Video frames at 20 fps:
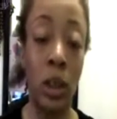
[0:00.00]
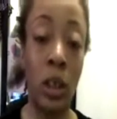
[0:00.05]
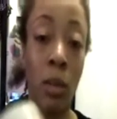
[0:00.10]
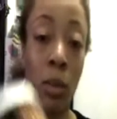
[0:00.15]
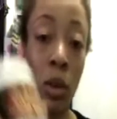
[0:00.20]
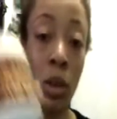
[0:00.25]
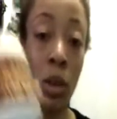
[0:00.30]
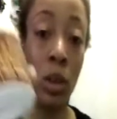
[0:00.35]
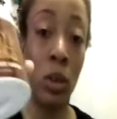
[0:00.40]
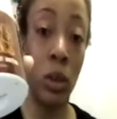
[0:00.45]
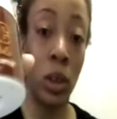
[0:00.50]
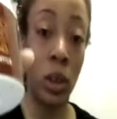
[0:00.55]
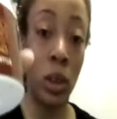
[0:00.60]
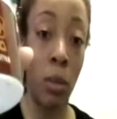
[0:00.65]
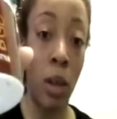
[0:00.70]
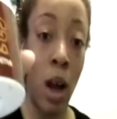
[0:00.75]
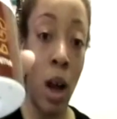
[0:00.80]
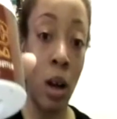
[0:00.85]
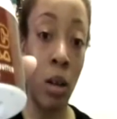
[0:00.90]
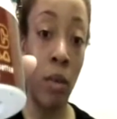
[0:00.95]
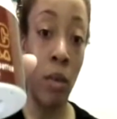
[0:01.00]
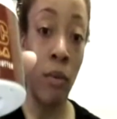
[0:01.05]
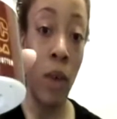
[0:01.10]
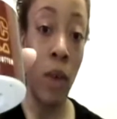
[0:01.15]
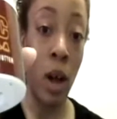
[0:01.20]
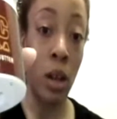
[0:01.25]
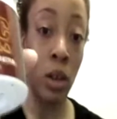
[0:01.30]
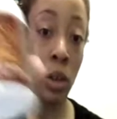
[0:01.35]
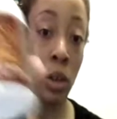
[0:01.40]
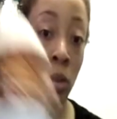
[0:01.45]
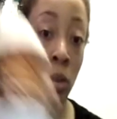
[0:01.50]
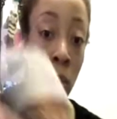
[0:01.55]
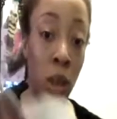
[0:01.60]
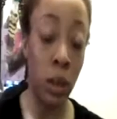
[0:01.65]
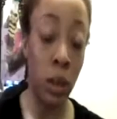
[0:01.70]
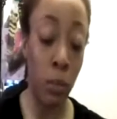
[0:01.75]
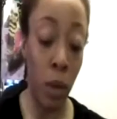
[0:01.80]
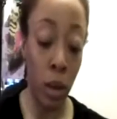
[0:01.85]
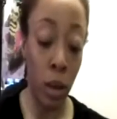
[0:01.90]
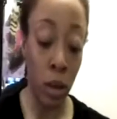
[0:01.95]
and I'm going to use some Rockefeller
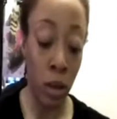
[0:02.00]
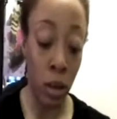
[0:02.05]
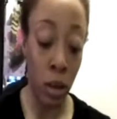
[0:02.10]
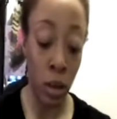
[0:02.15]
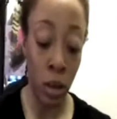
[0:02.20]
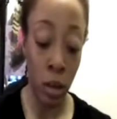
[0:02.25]
twist butter.